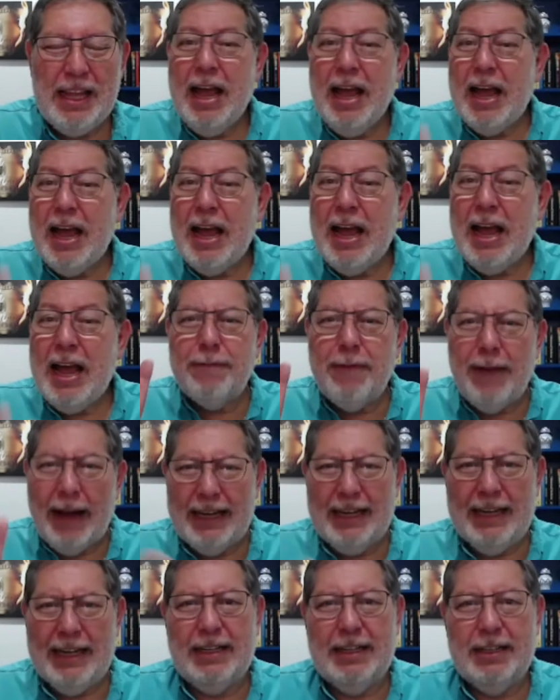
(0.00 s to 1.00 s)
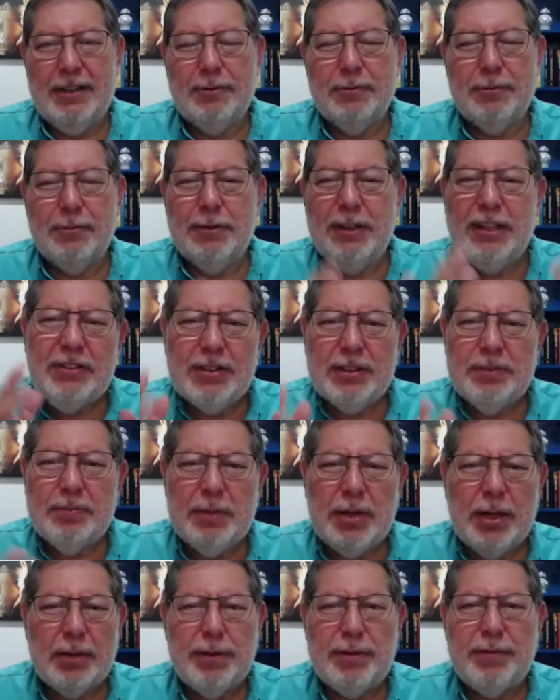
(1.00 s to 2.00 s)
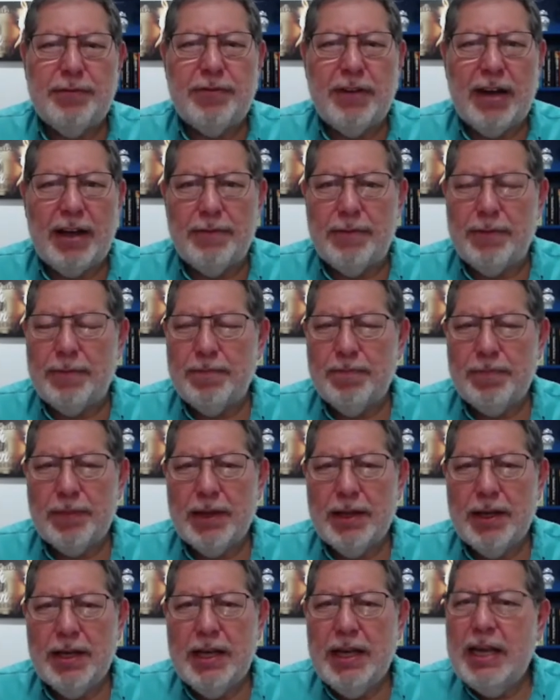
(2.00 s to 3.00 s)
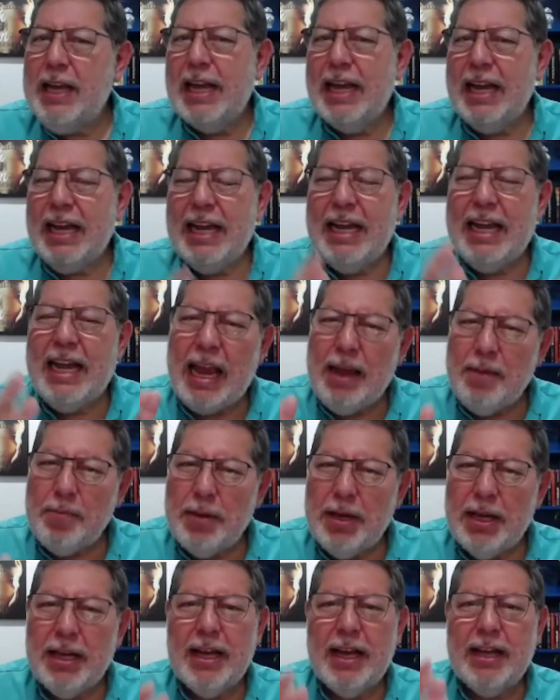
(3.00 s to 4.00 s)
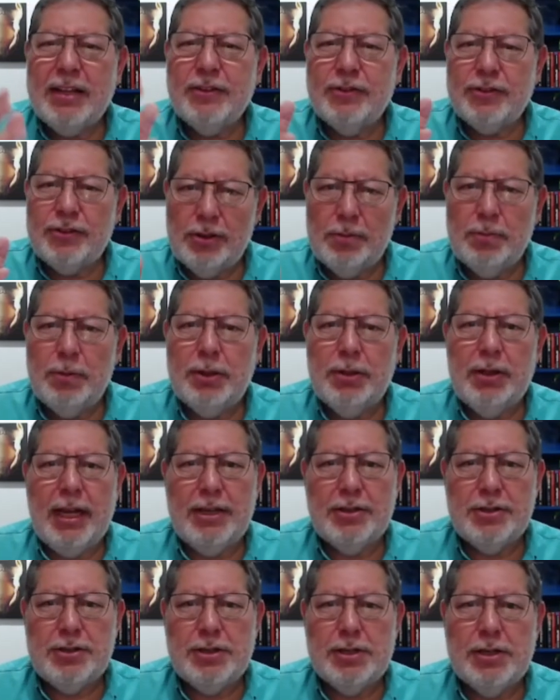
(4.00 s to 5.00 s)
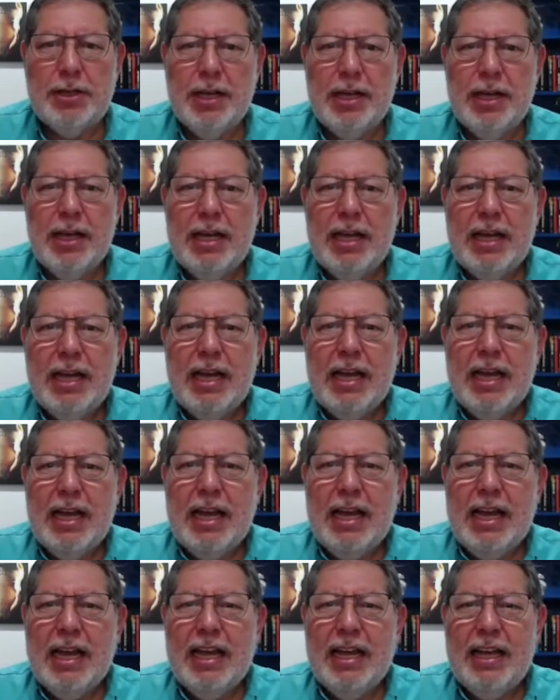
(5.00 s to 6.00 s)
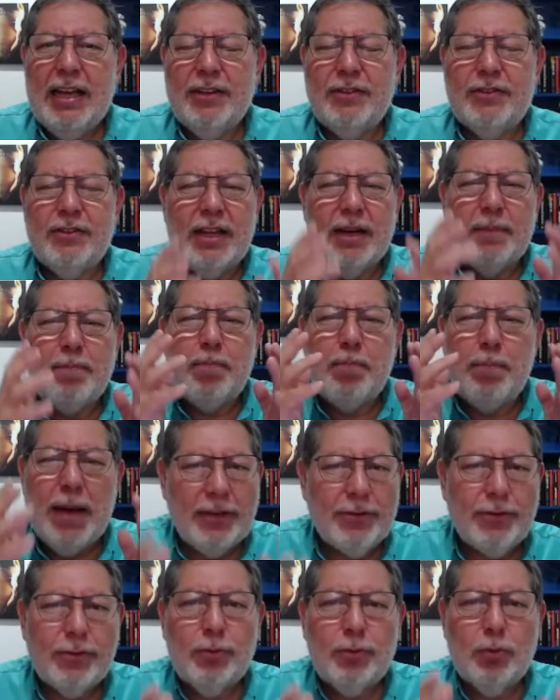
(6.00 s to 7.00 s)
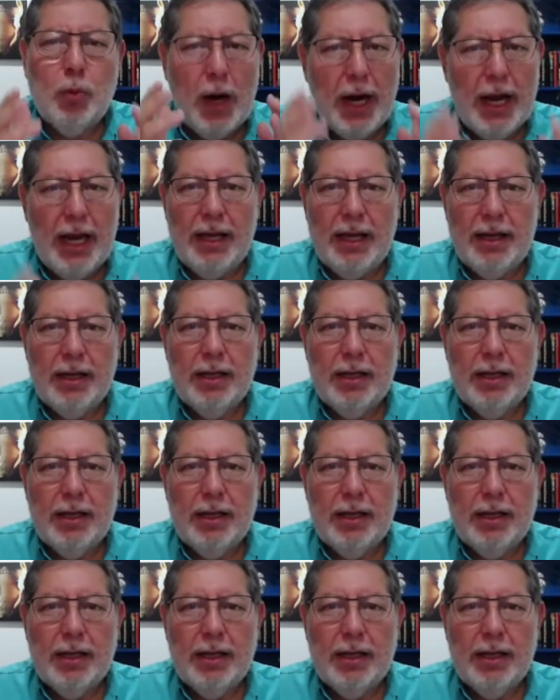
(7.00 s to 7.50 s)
And finally, reason number 5. Gaming and simulation is the best way